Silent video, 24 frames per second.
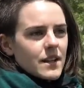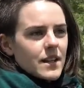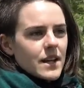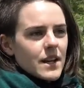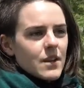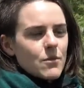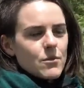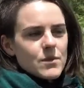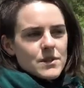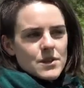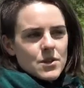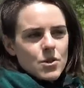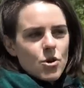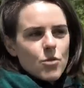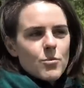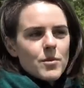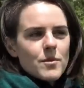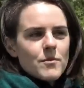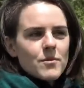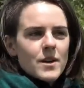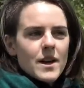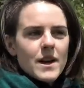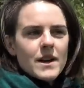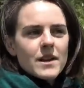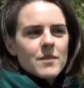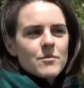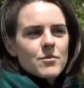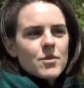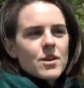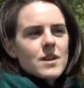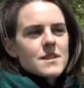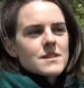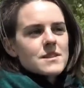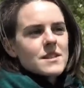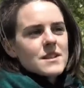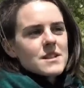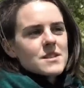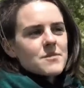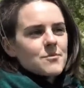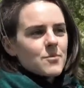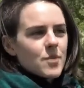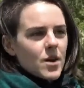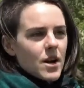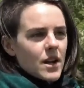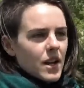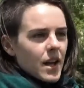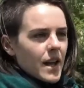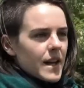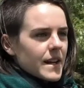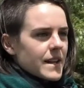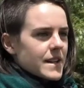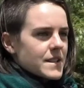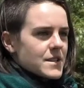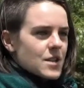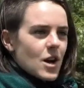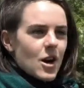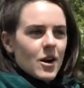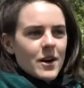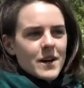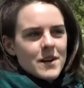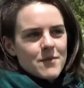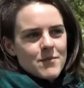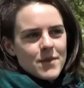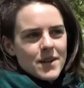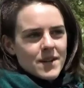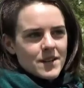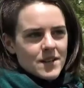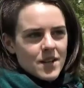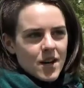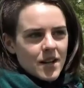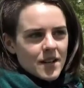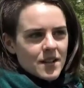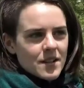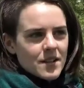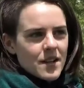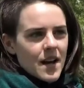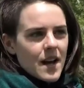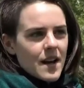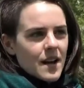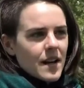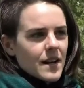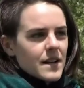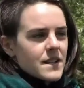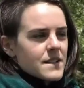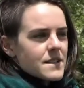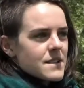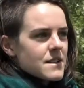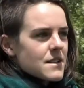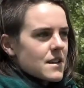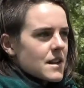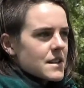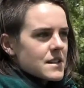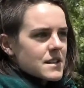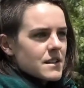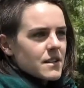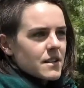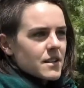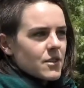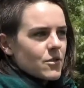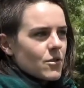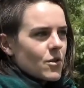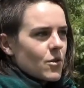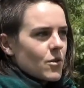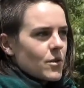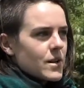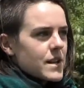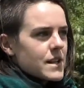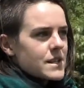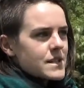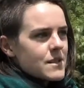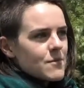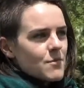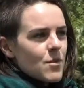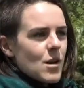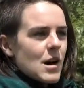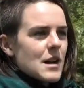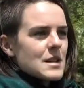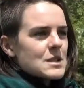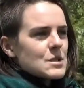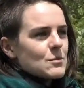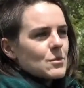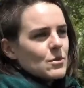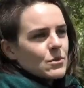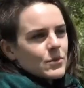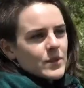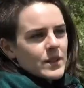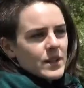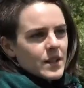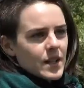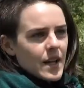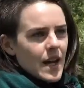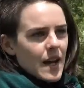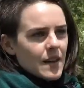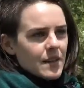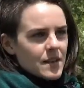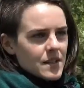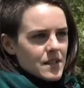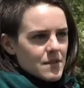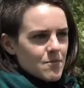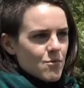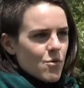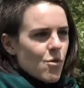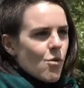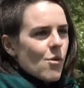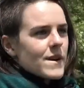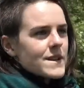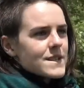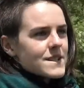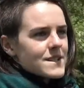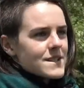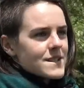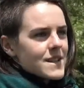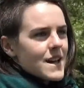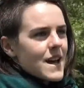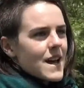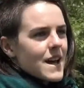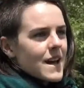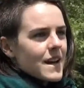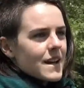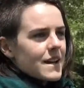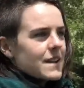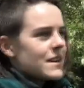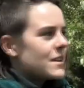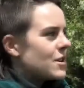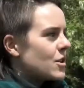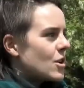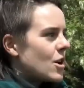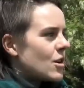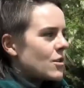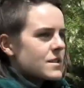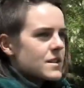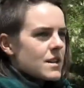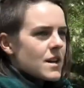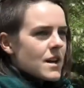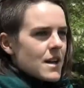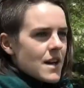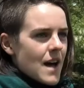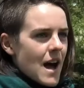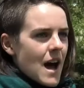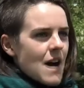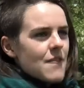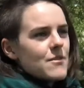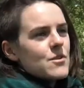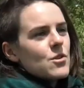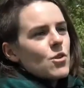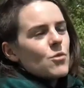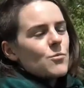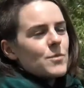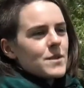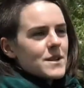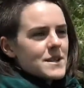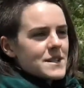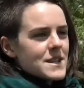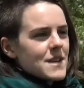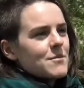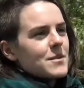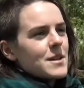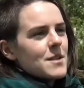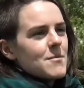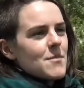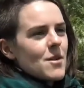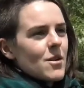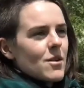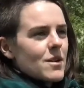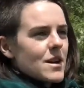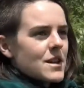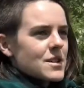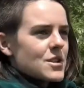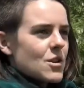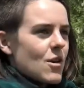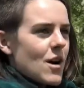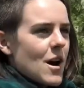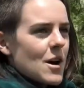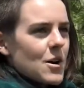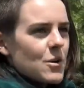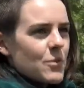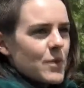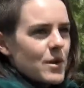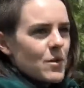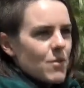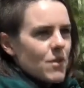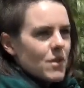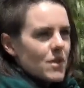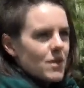It was an open planning process, but like it's already been done, and it doesn't, it's impossible really at this point to say, have an open assembly about, so how do we,